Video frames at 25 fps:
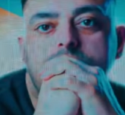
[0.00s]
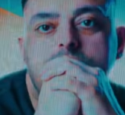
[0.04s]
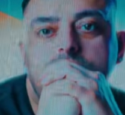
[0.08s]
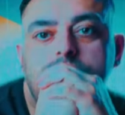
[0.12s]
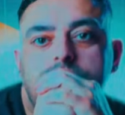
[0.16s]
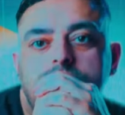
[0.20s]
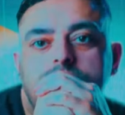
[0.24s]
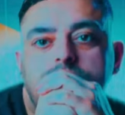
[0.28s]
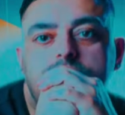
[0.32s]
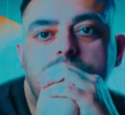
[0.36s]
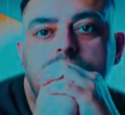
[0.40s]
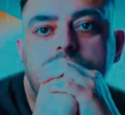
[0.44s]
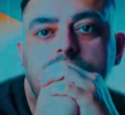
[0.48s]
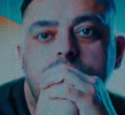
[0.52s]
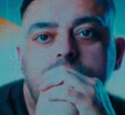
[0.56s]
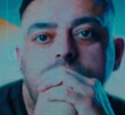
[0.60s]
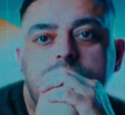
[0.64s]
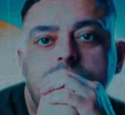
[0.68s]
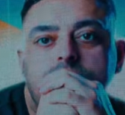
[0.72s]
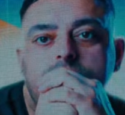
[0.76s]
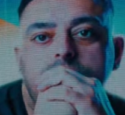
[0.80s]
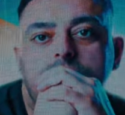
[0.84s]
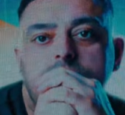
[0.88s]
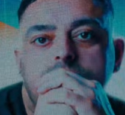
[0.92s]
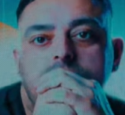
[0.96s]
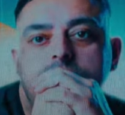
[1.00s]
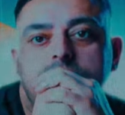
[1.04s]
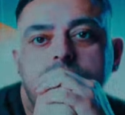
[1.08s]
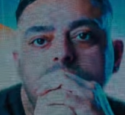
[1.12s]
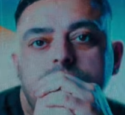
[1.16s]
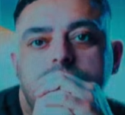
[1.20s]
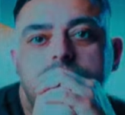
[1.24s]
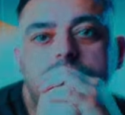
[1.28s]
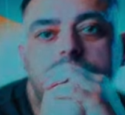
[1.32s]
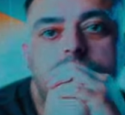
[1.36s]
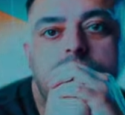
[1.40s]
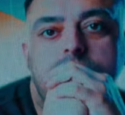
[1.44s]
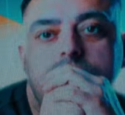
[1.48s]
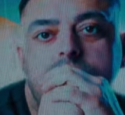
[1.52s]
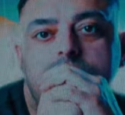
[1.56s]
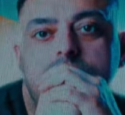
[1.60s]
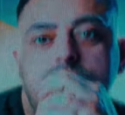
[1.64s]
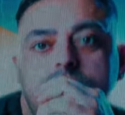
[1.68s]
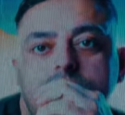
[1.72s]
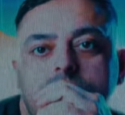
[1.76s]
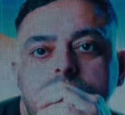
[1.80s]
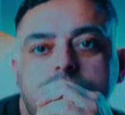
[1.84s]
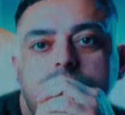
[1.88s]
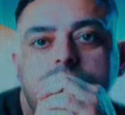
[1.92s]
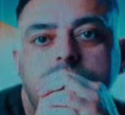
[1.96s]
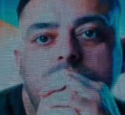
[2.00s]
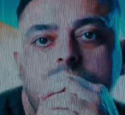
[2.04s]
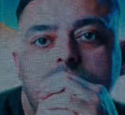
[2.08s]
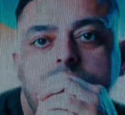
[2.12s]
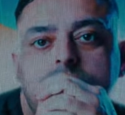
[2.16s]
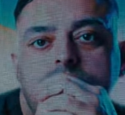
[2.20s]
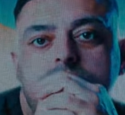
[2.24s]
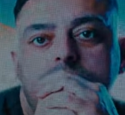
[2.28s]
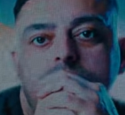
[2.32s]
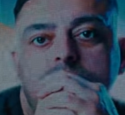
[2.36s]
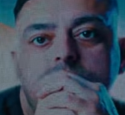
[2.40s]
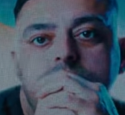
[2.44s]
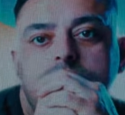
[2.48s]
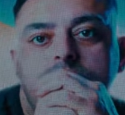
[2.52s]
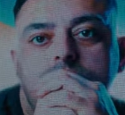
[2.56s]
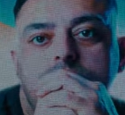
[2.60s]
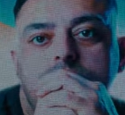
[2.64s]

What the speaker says: wow, that's a great little segue.